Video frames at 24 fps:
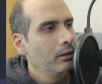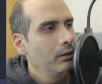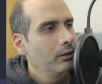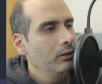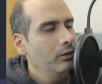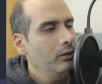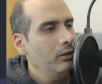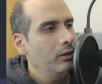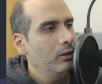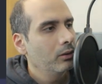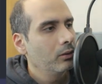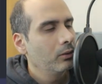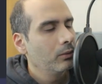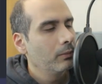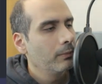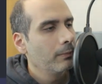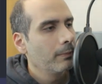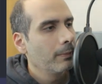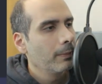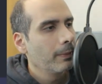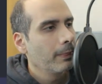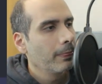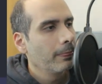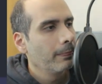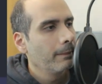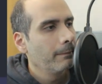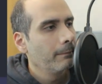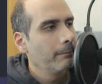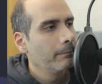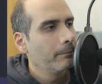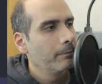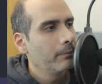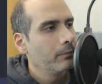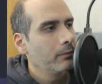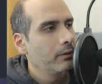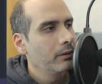So
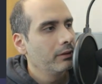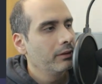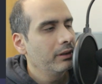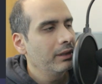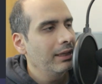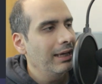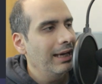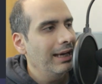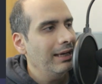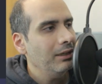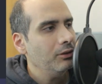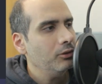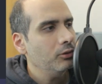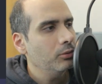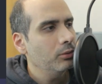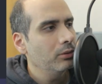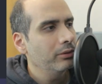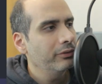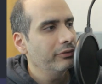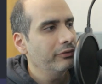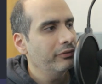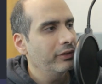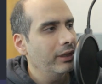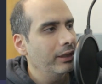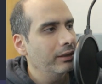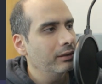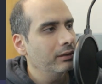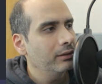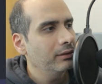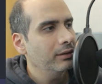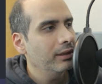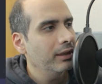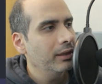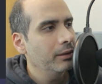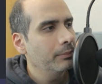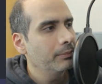the actual file
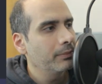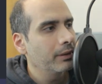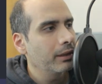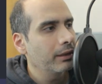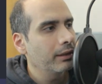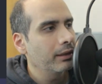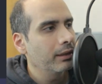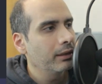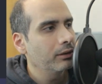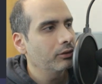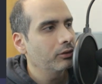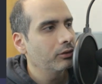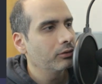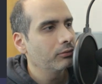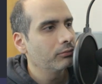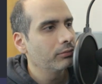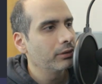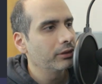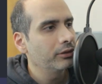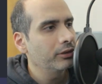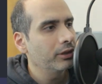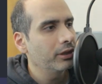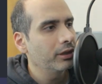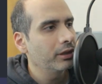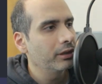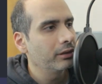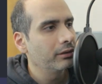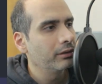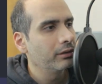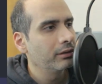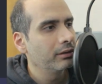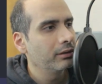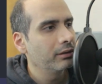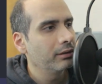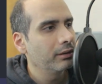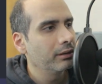type that gets
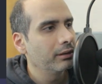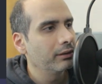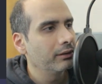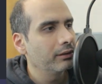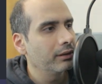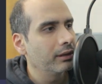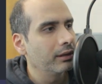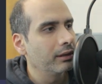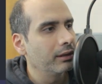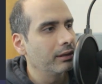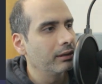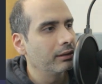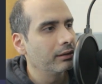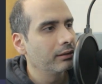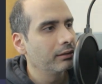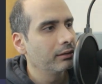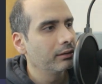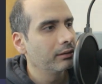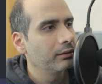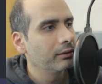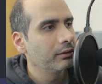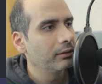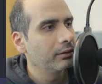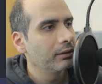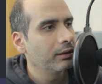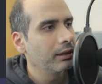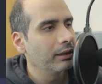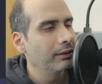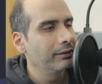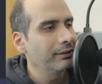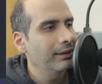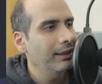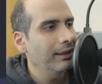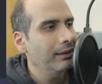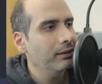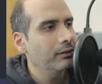returned is a
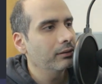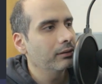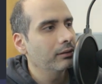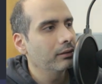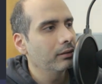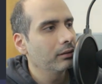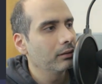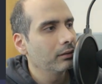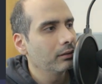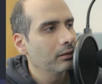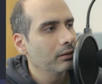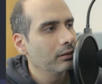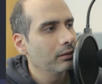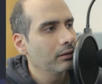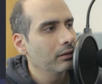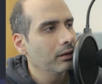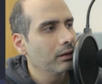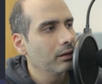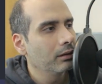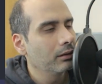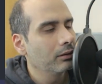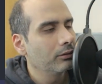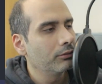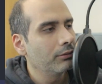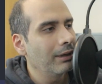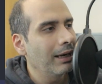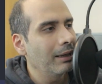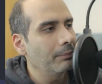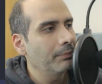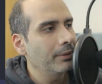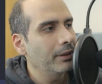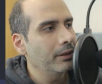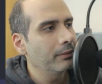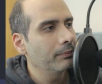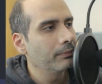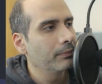text
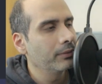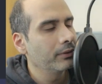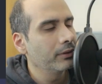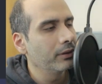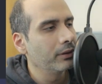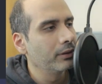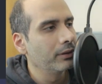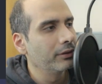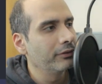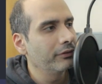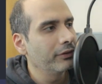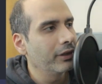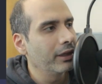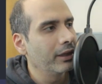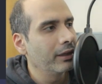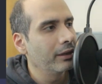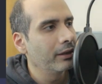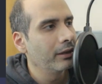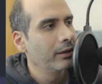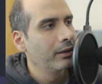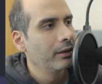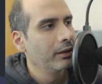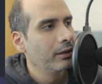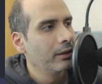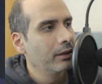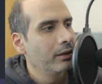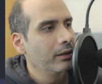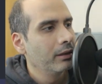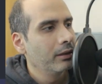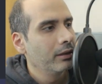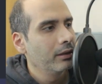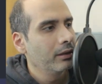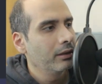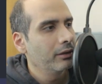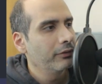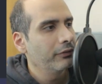wrapper. So if I
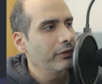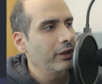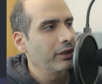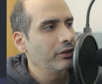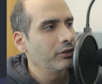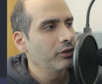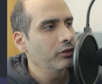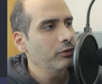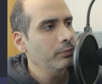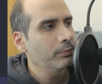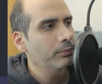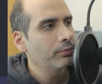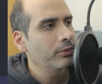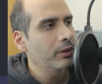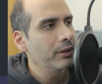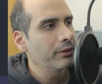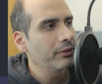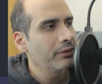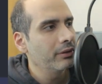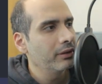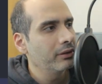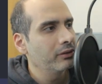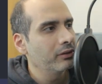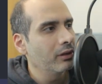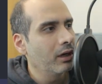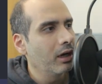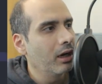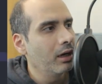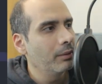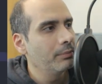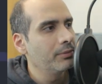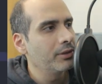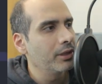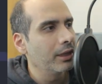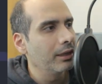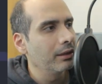just print this
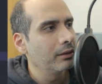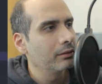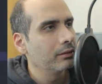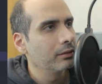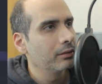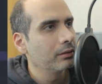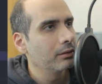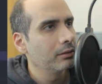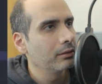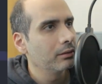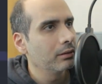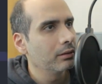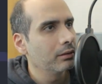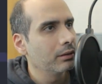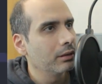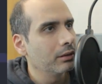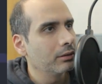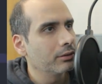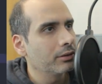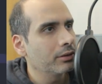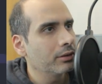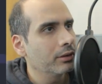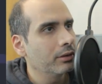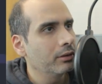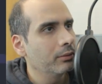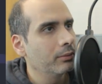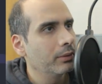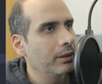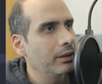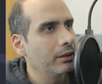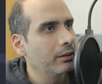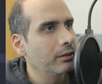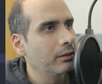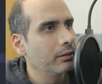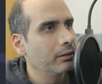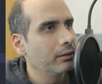object, I'll show you what
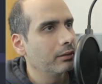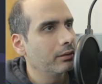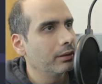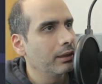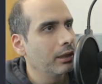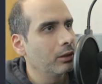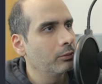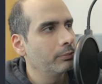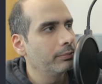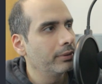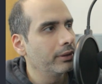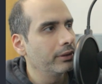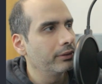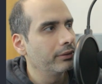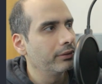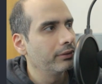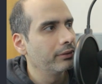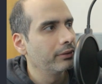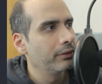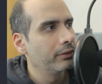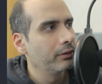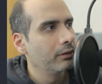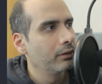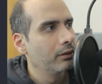it outputs.